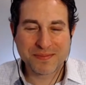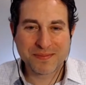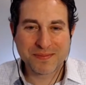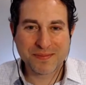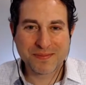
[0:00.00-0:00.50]

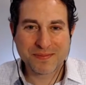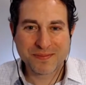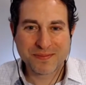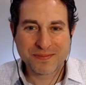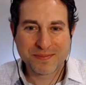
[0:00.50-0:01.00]

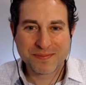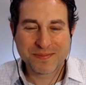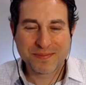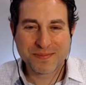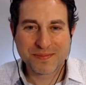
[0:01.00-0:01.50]

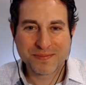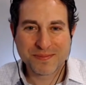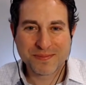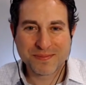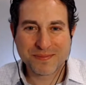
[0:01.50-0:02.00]

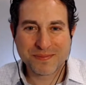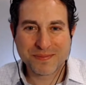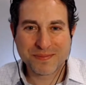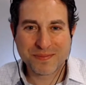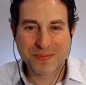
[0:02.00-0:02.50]

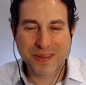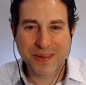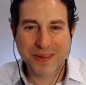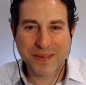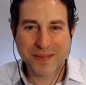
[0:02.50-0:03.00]

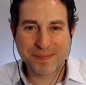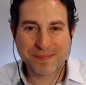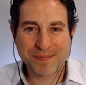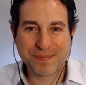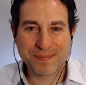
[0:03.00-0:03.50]

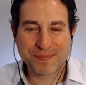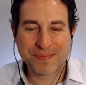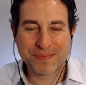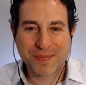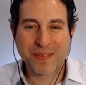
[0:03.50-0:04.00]

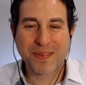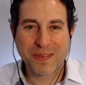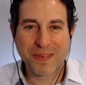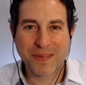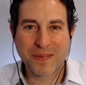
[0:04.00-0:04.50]
(silent)